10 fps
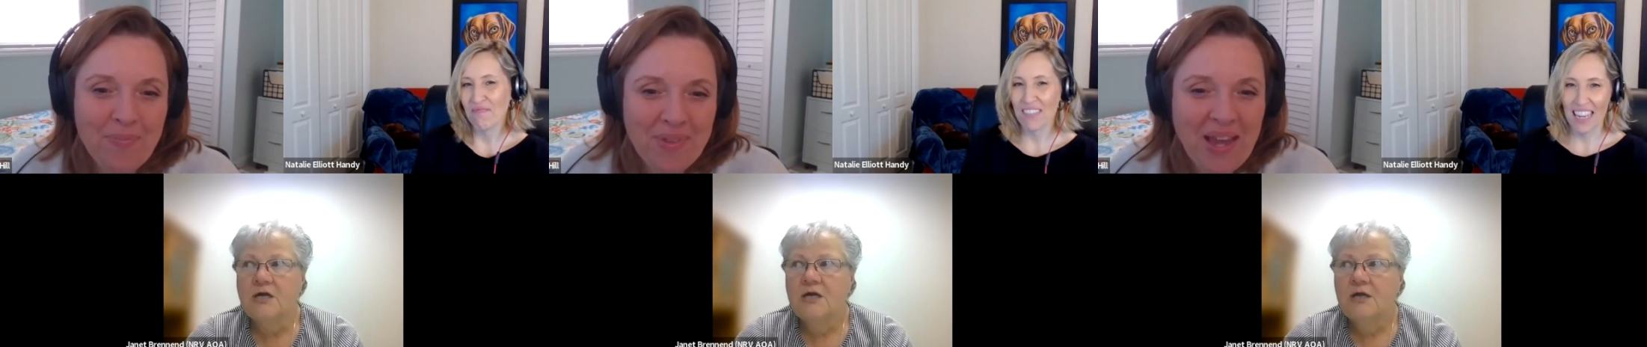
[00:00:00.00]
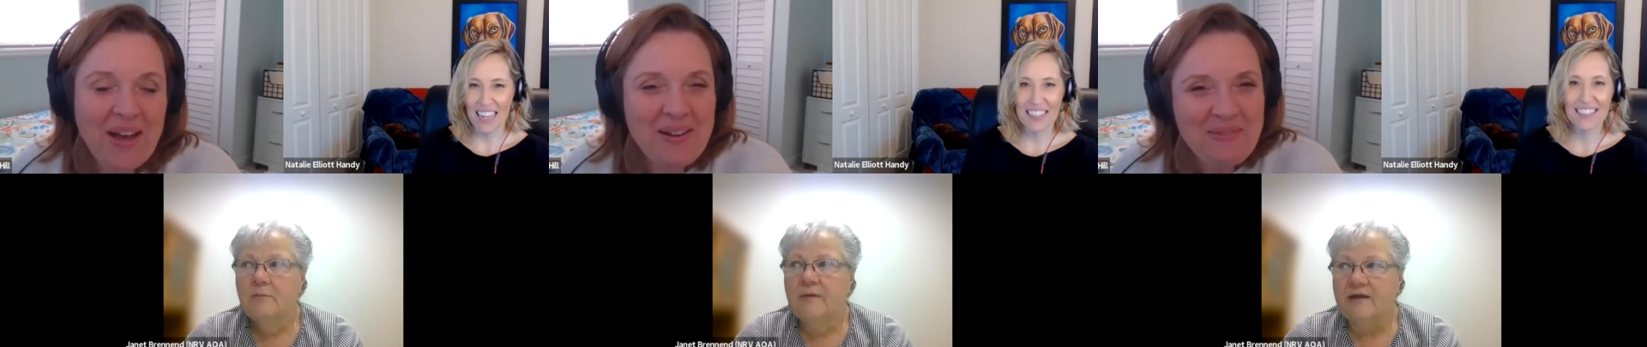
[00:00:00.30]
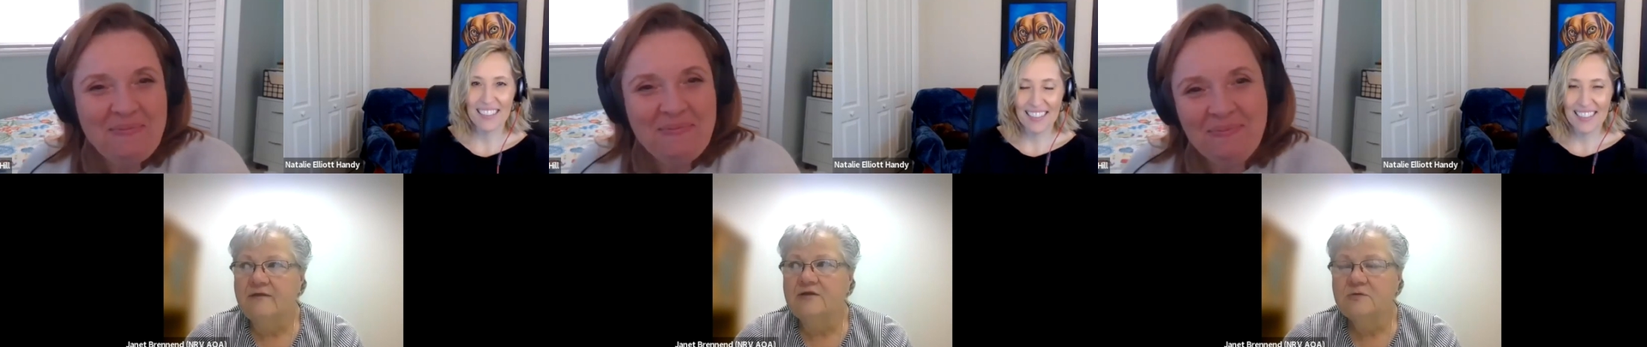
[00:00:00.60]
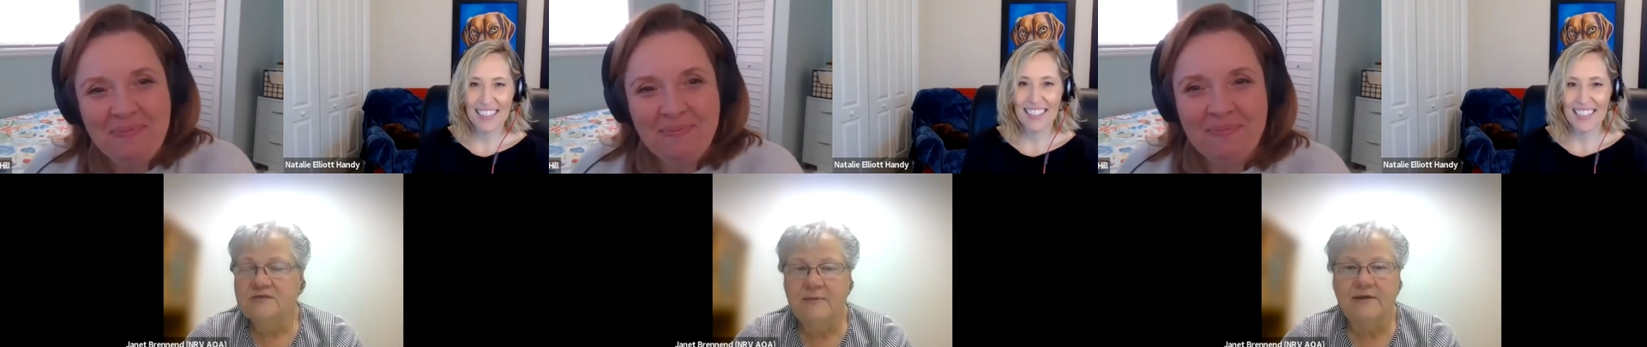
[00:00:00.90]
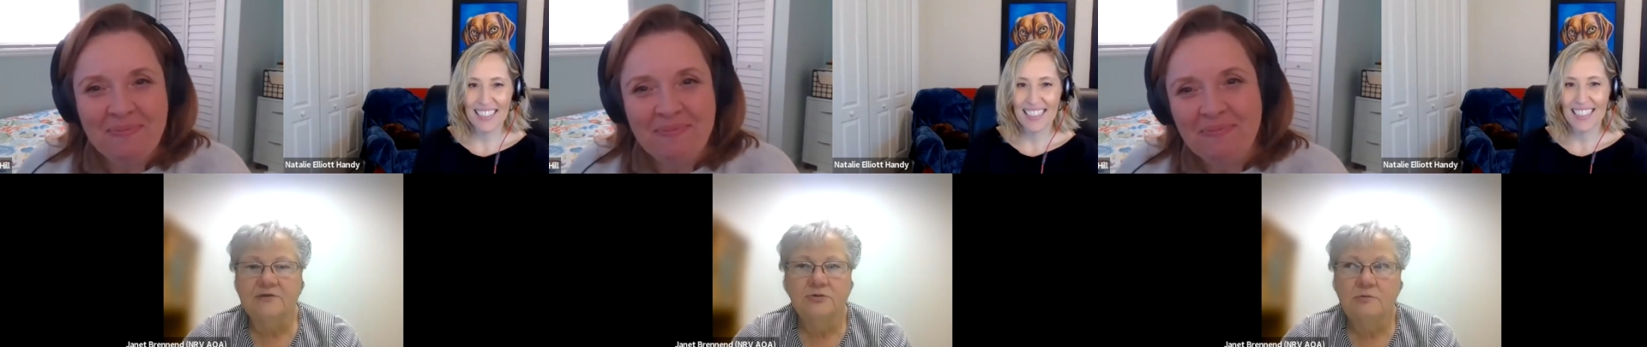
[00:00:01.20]
Speaker 1: Yeah. But I think she was
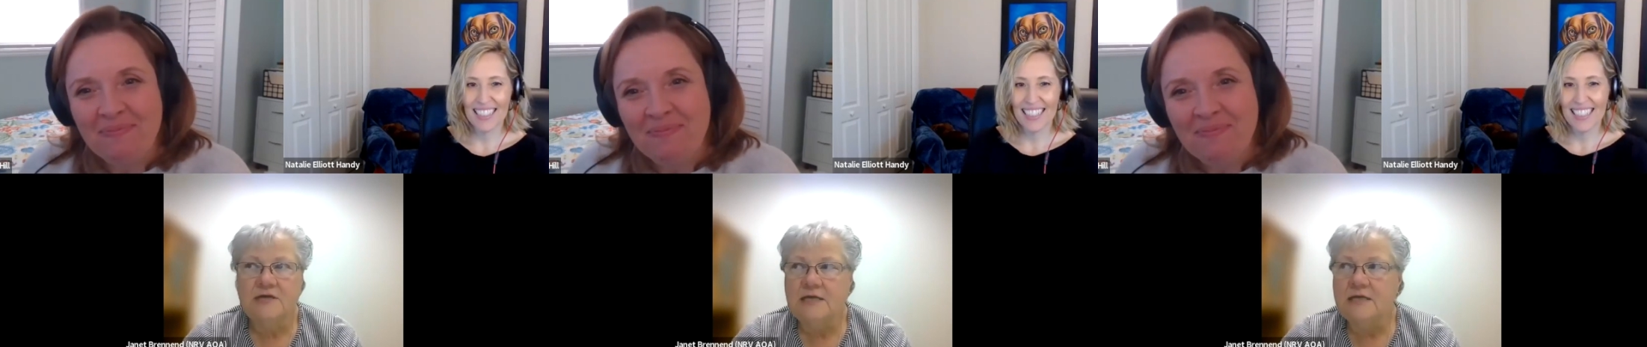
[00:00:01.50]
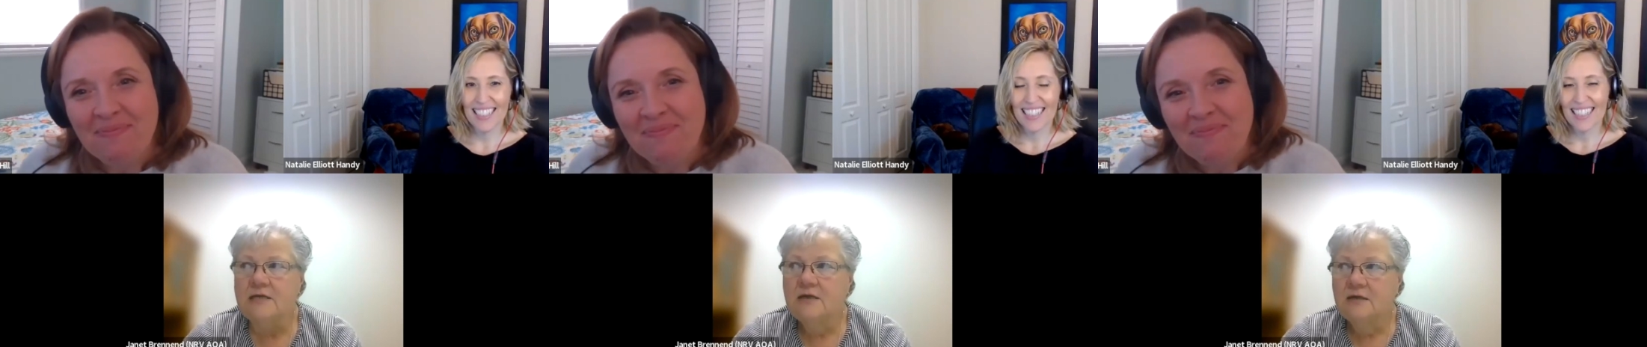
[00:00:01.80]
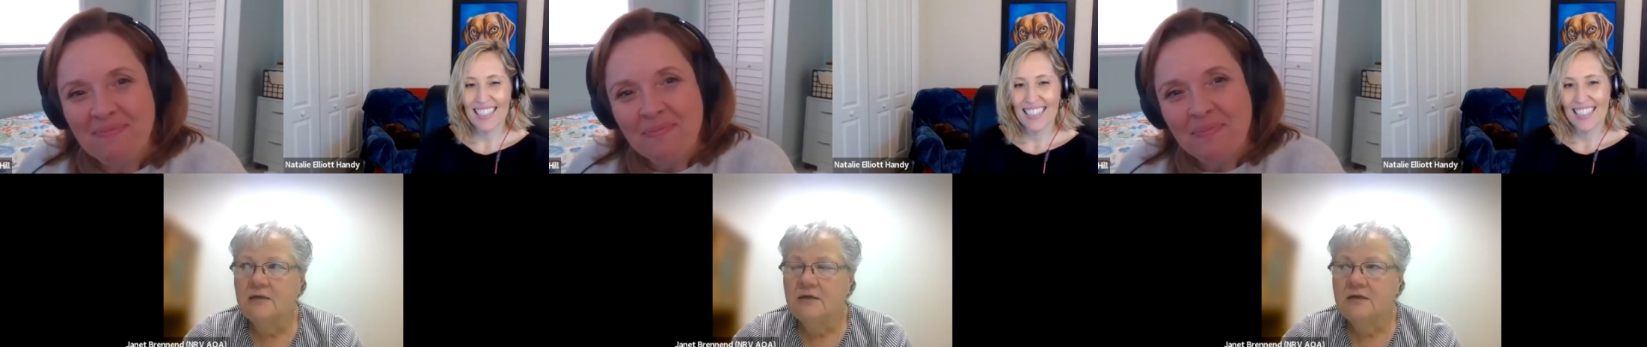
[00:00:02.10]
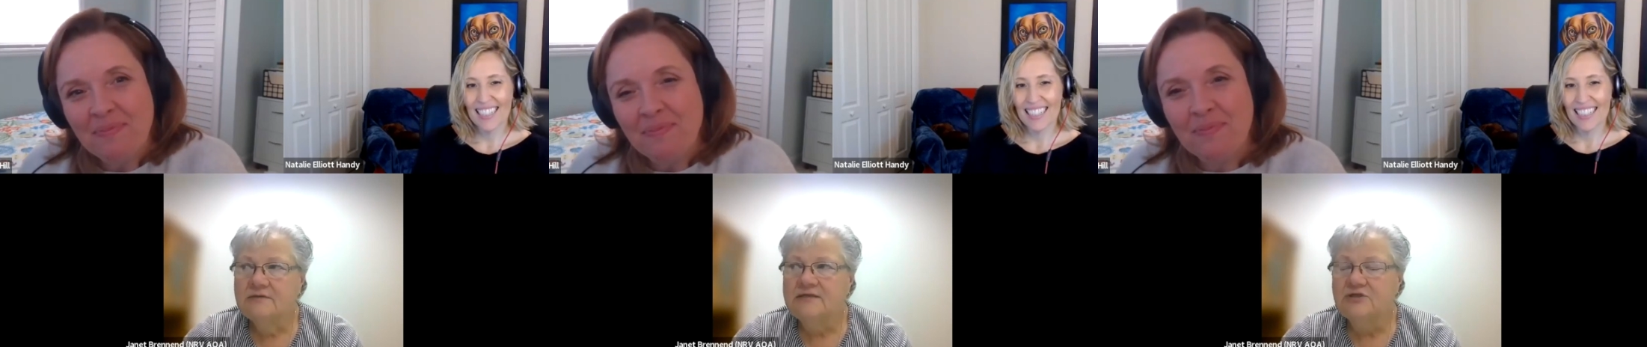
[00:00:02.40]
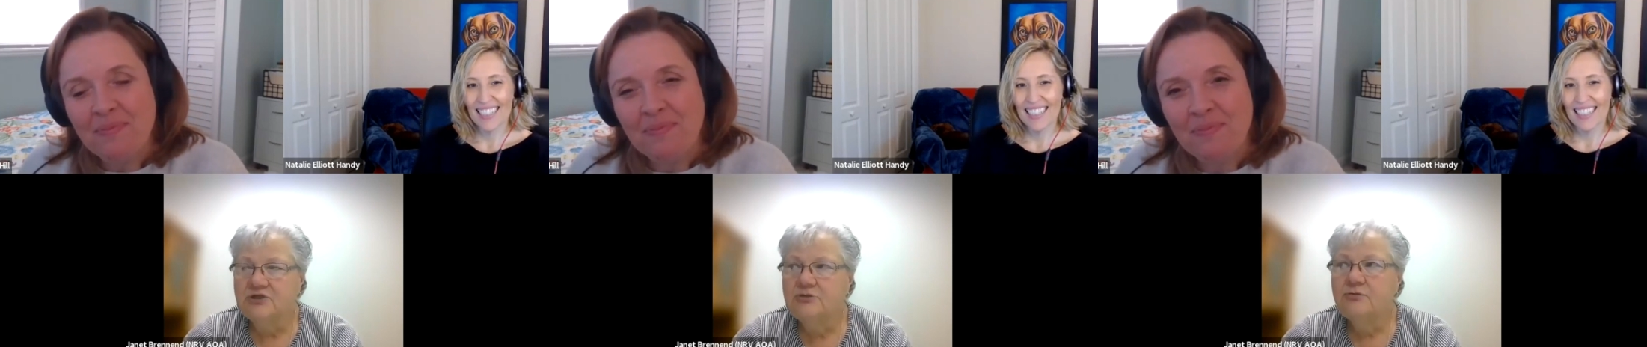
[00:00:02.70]
about 20. It was
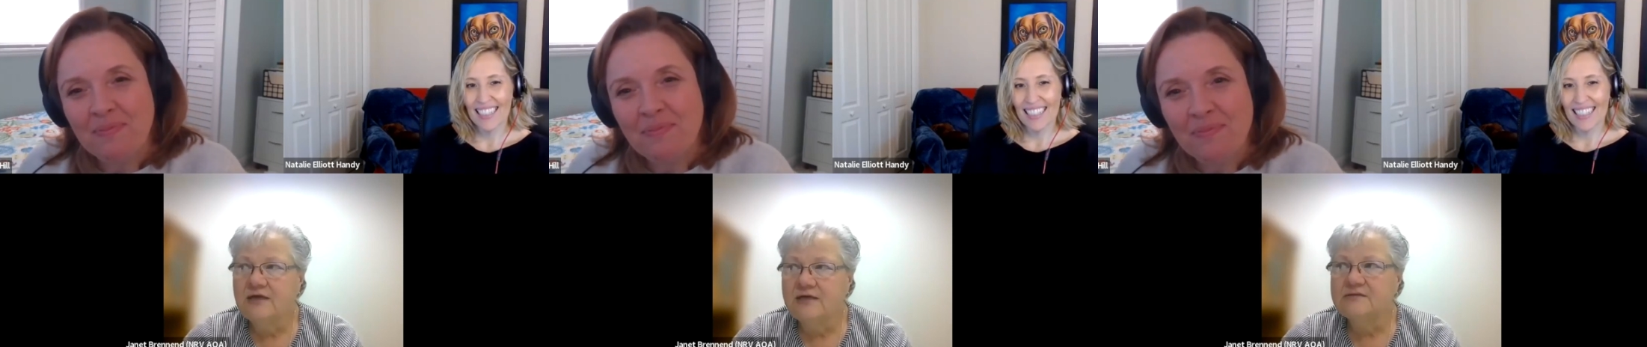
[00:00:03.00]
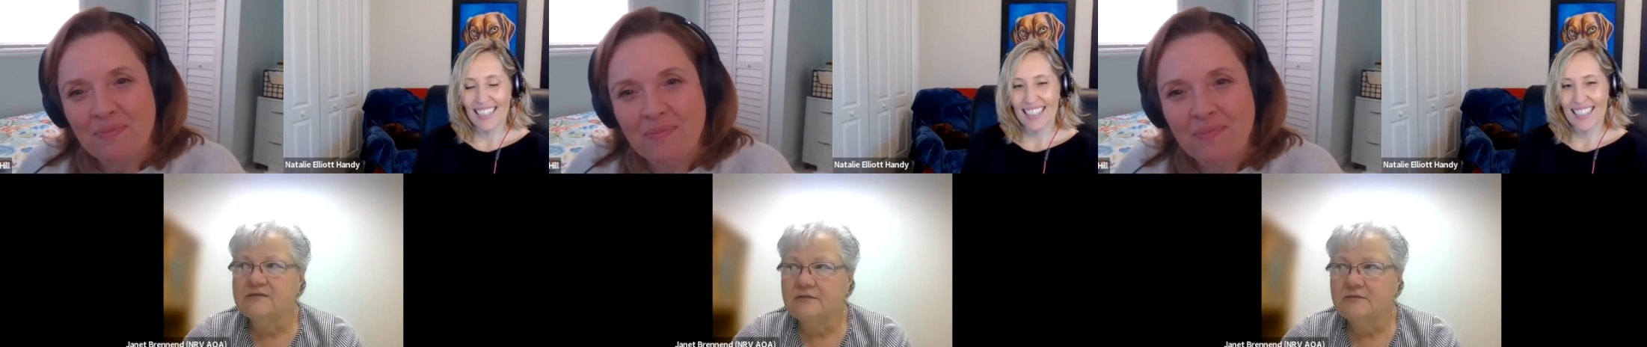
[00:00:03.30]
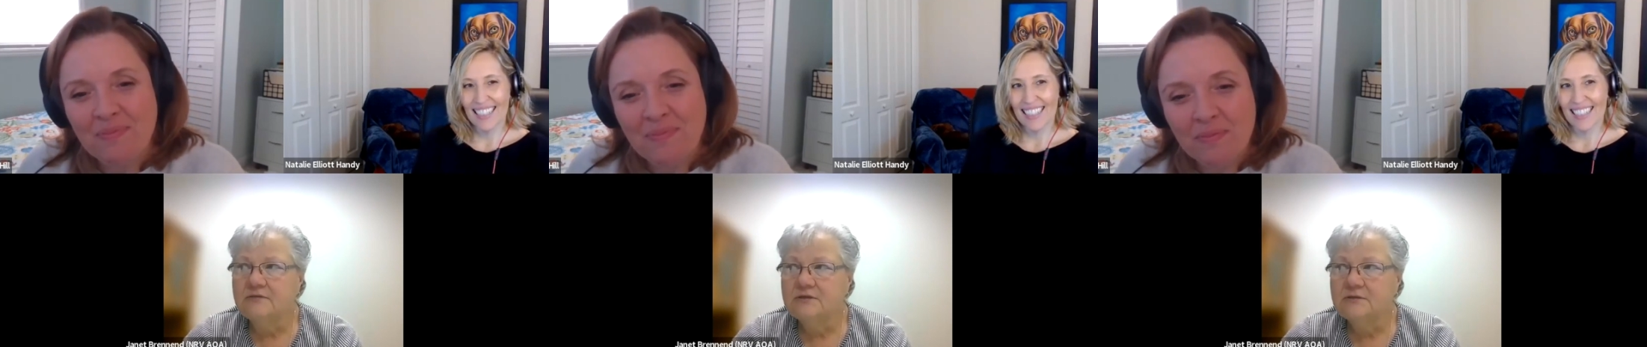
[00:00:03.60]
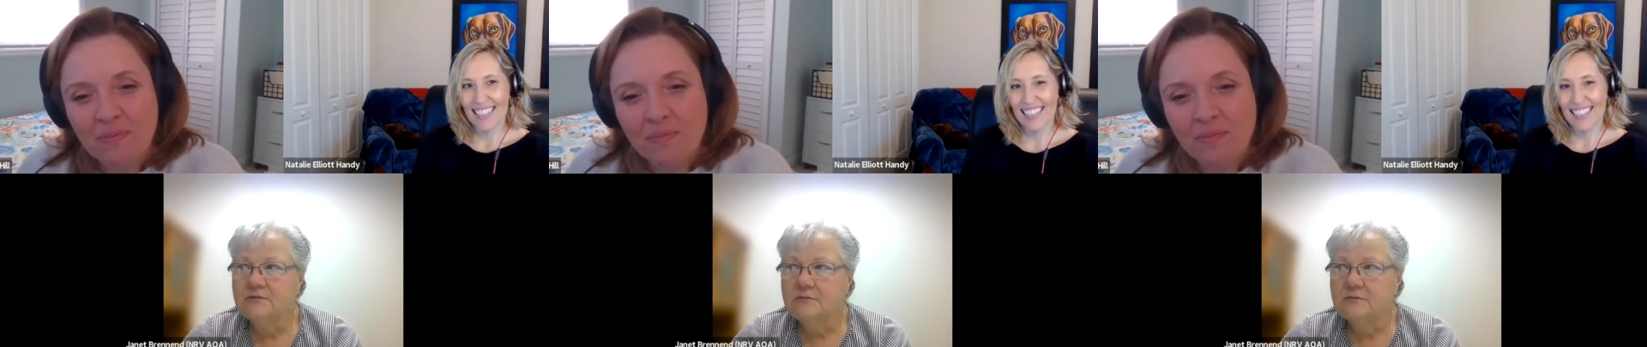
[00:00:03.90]
in 2000,